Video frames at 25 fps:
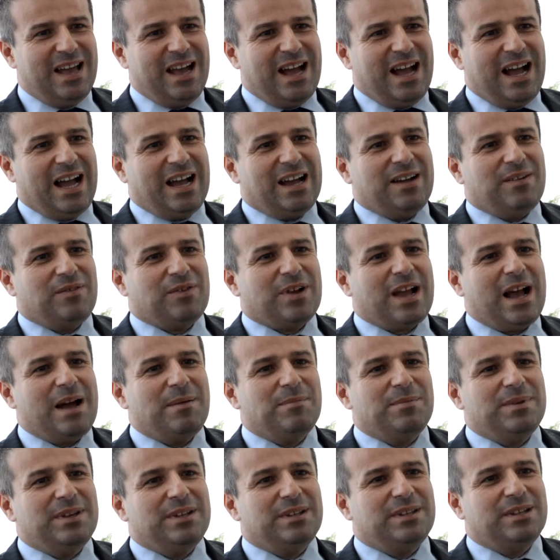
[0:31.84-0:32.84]
I have
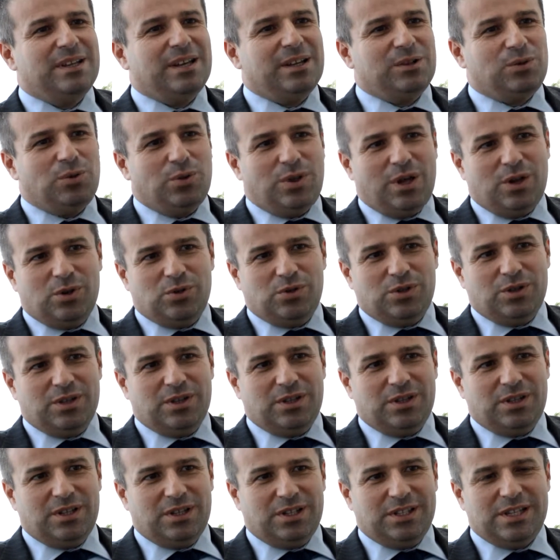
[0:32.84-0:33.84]
come in
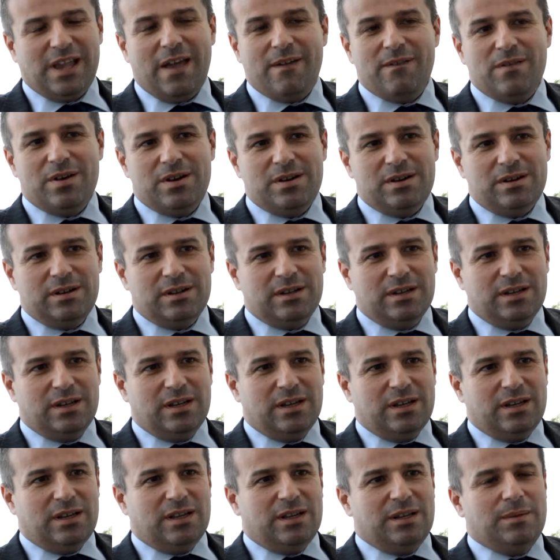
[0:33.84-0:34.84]
2007,
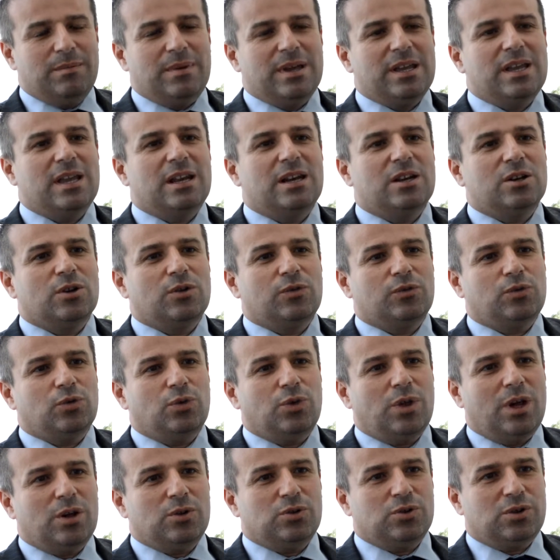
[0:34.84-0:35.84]
the beginning of
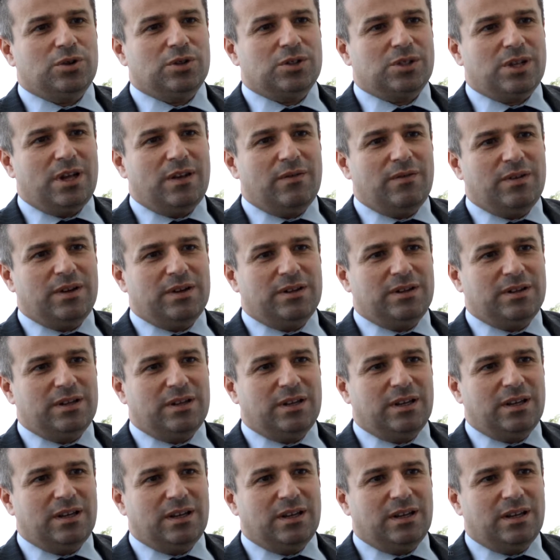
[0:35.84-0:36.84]
2007,
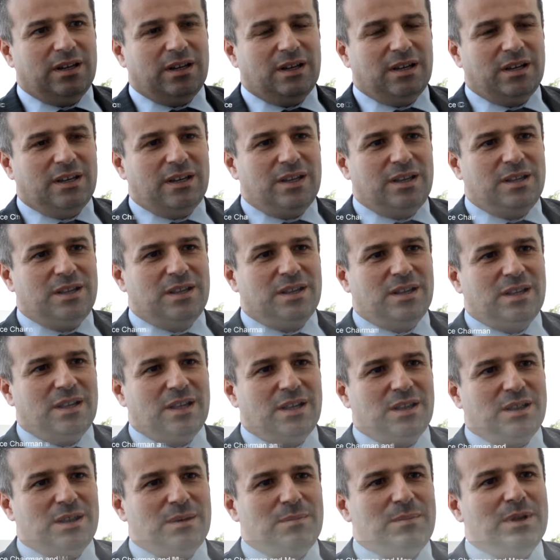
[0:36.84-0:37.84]
in
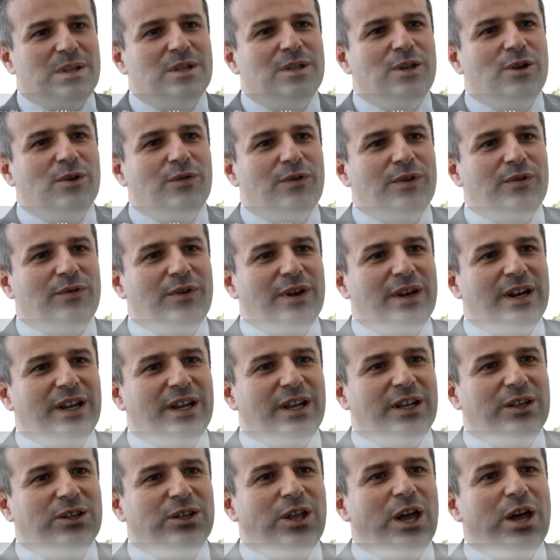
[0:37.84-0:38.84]
the middle of a
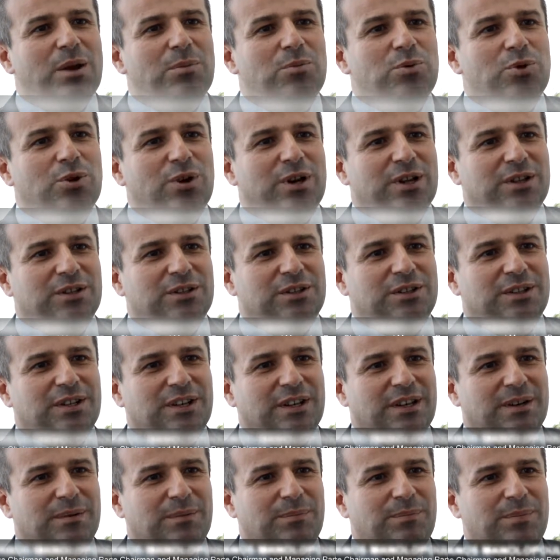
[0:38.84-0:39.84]
very turbulent
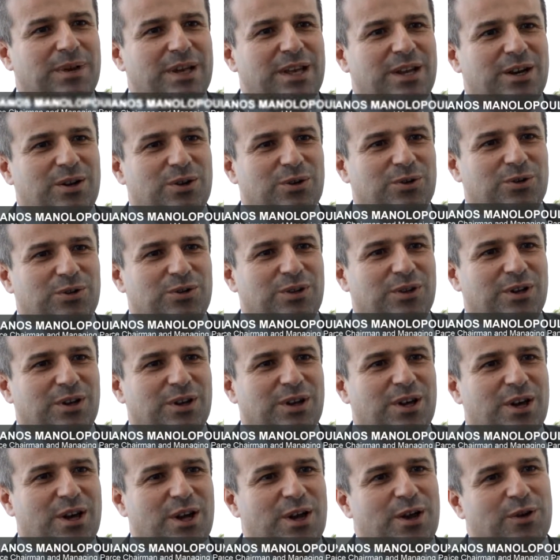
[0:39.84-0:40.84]
period
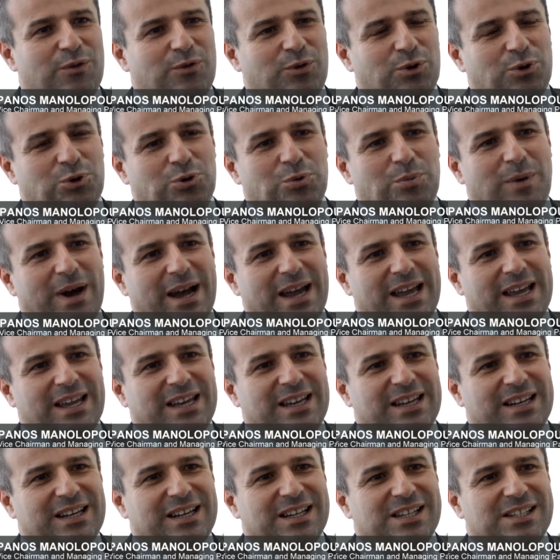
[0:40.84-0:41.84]
for
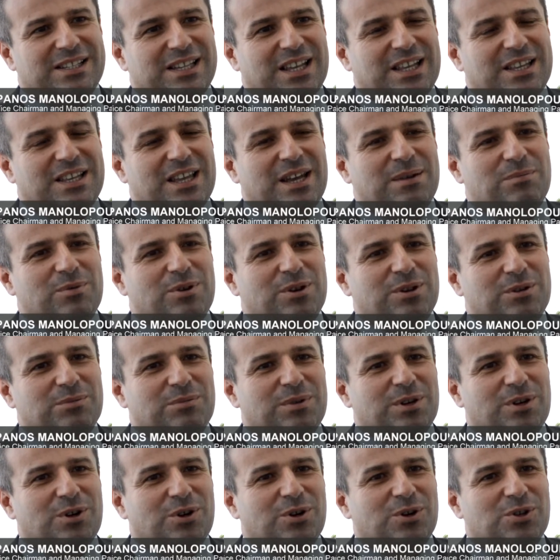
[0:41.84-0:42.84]
Dubai. And I say turbulent
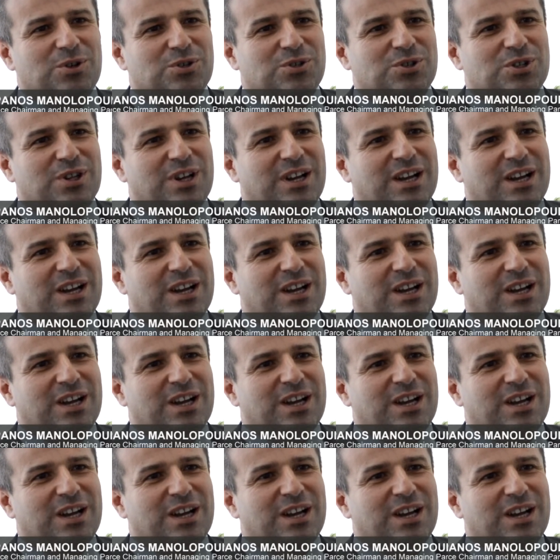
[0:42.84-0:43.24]
because